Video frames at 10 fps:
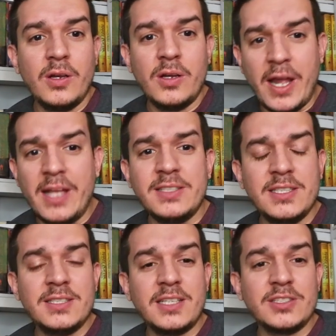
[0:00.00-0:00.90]
as
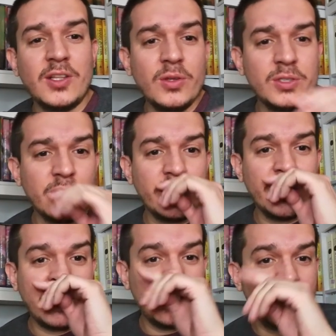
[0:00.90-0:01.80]
this gets closer, you
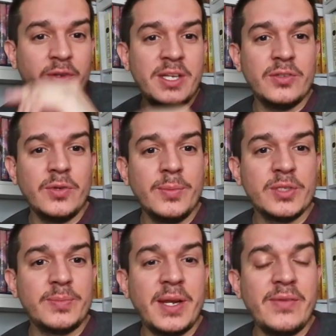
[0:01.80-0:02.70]
get these crazy rumors,
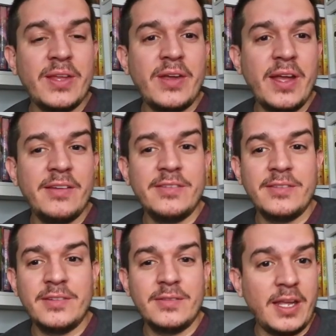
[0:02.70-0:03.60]
but I
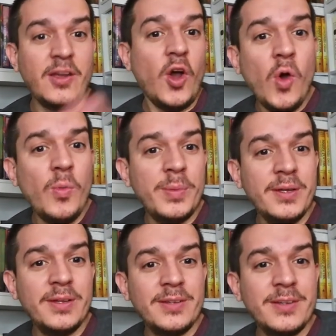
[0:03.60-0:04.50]
hope
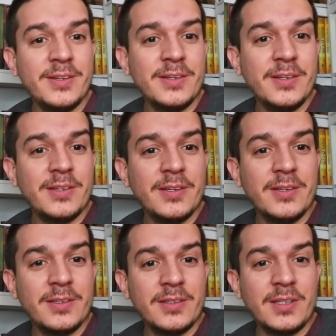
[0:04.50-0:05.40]

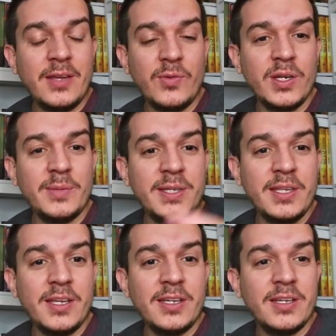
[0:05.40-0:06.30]
that we're going to be
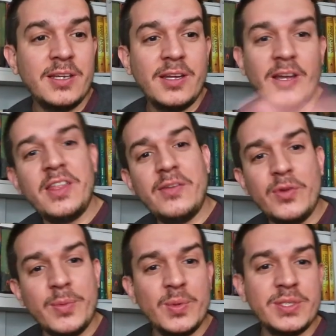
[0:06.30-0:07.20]
like, oh, that
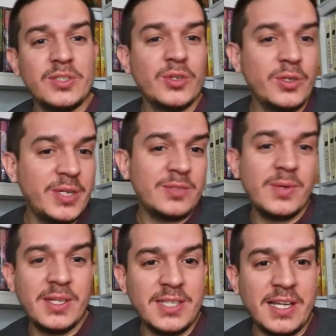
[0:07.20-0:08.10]
rumor wasn't true. Guess what?
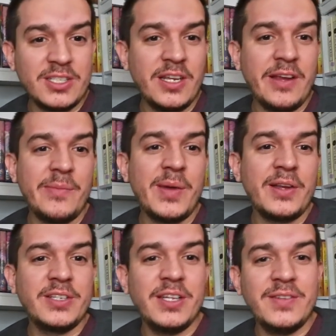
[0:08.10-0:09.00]
It's actually a Harry Potter
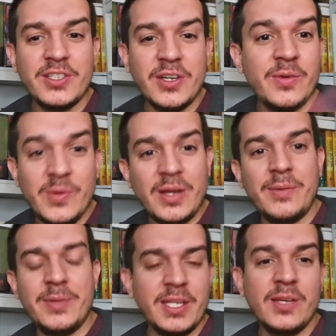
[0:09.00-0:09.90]
TV show. I'll
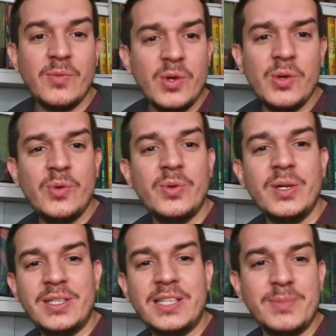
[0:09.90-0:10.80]
be like, woo,
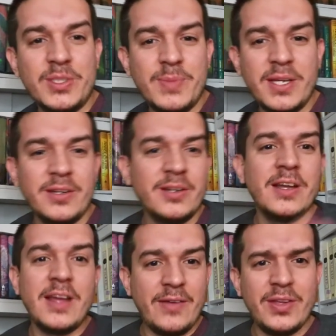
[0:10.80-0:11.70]
that's much better.
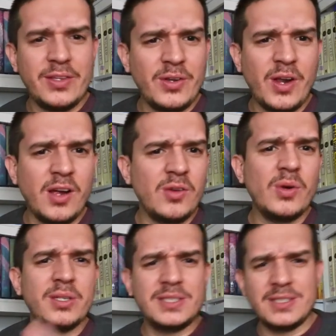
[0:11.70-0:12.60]
I'd rather go to
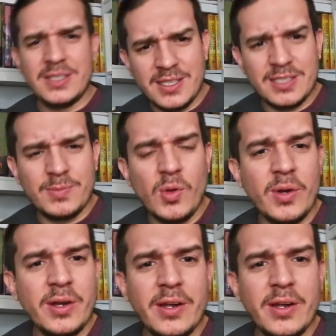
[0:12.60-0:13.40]
Hogwarts, explore.